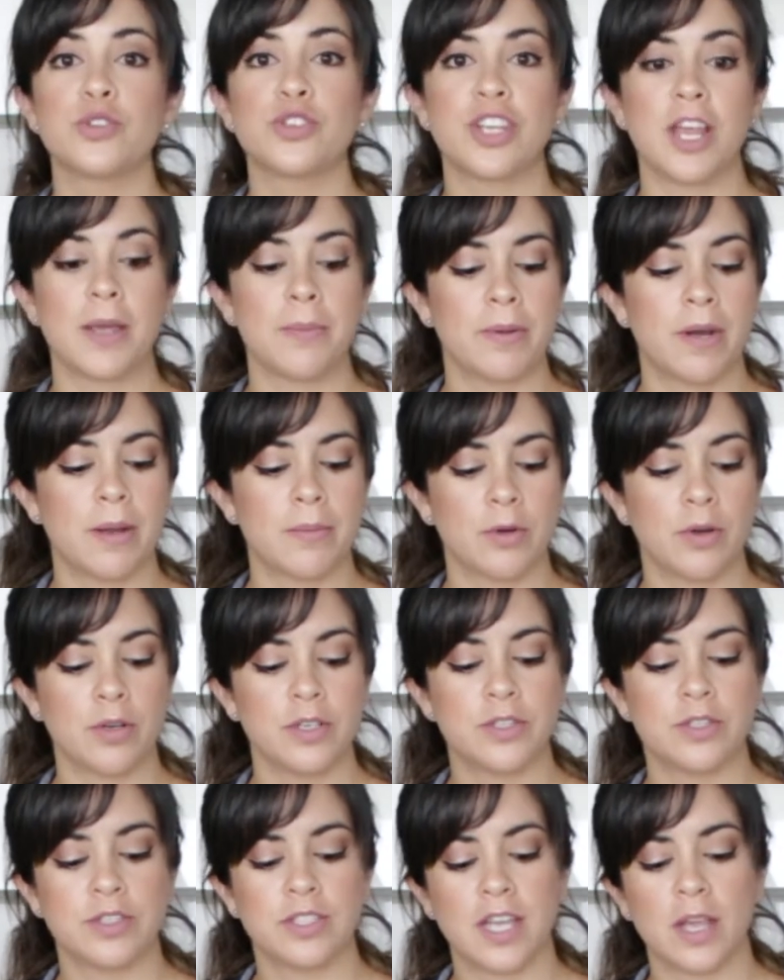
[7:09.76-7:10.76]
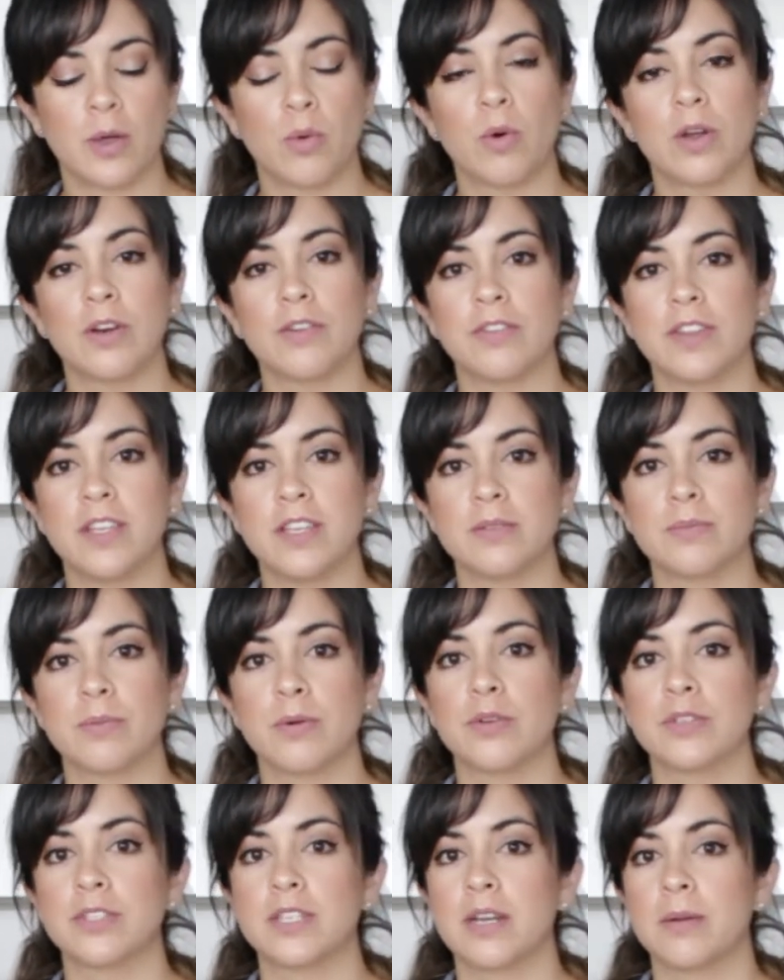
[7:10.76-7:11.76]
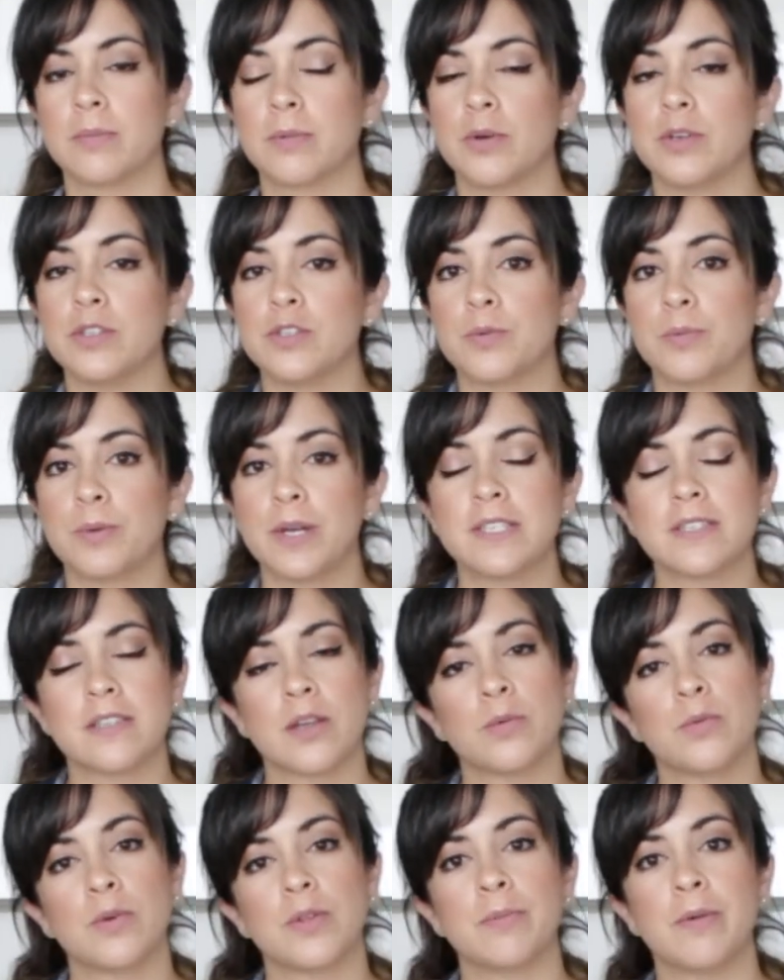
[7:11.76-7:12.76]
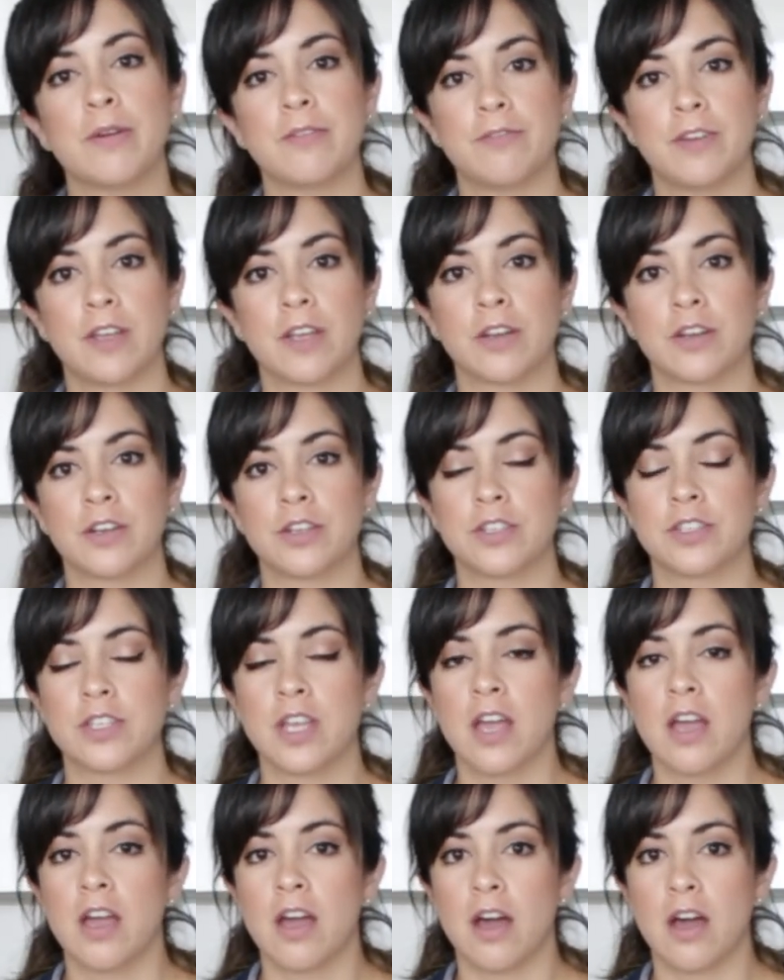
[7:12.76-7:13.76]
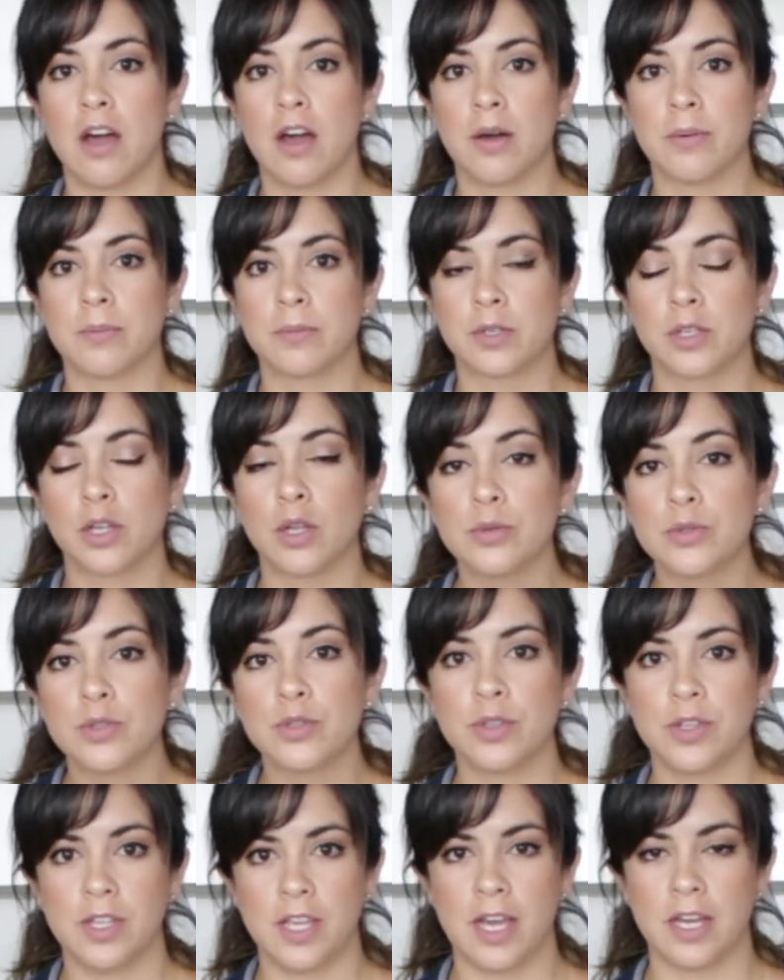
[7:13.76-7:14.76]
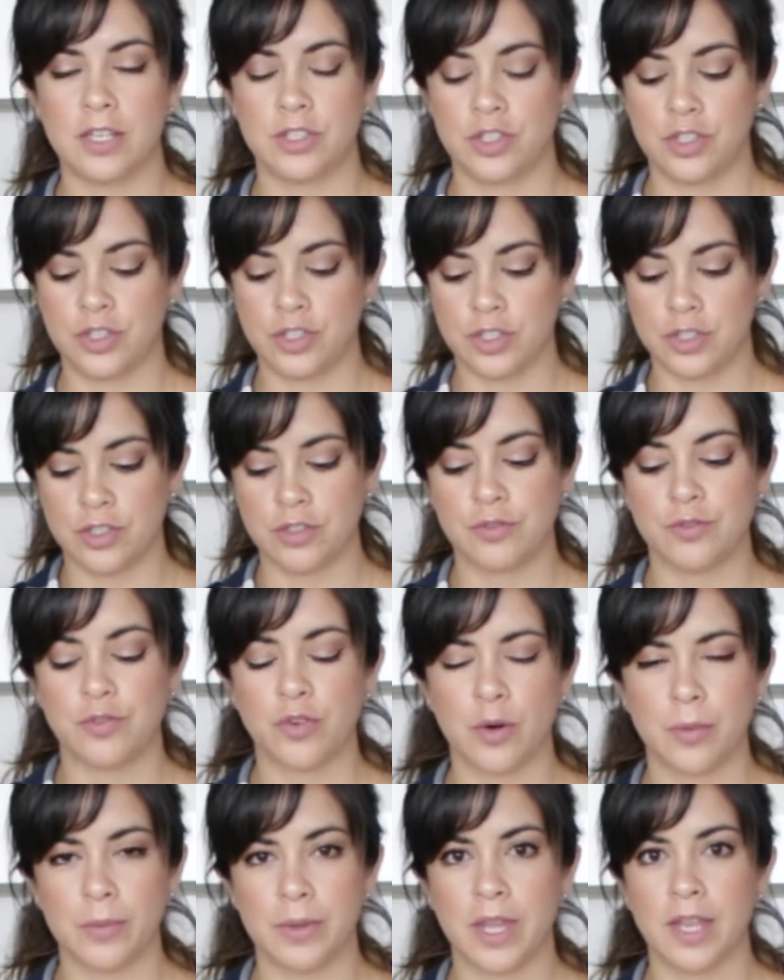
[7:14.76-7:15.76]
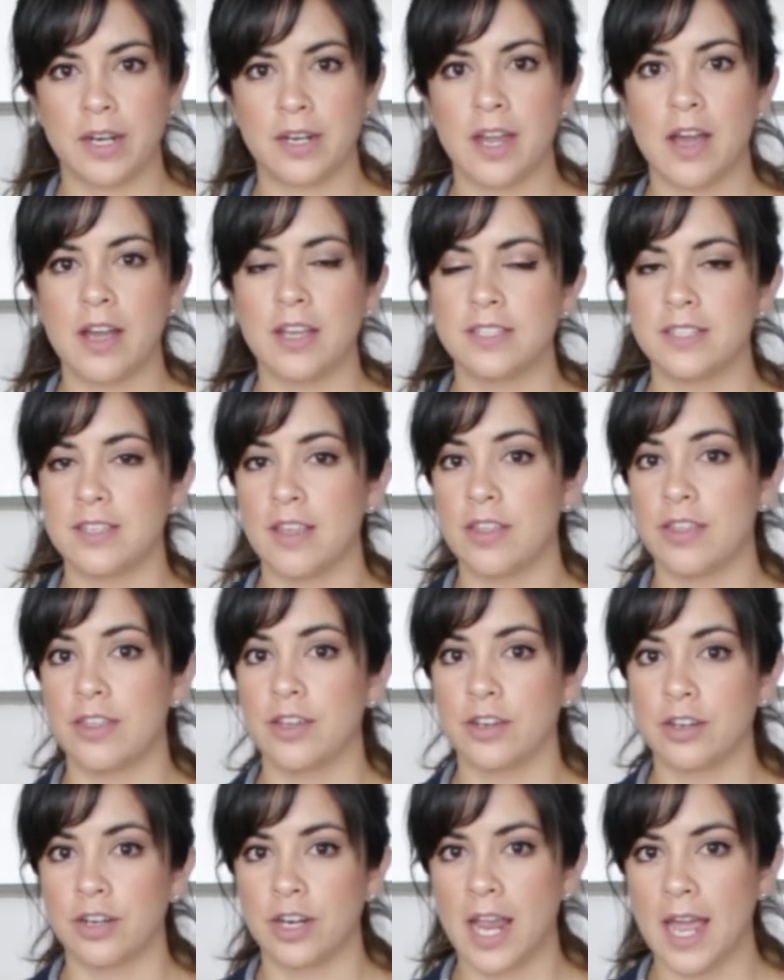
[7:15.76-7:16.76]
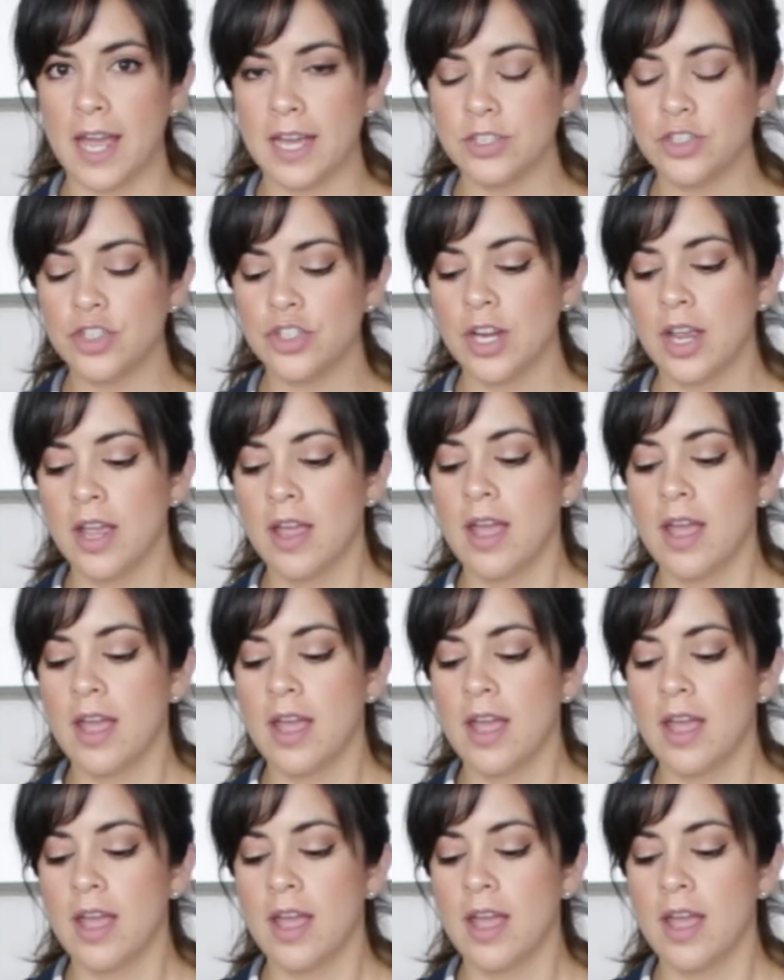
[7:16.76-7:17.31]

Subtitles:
to shape it, I'm going to take one of these balls and I'm going to press down with my fingers close to the edge, just to form that nice thicker edge.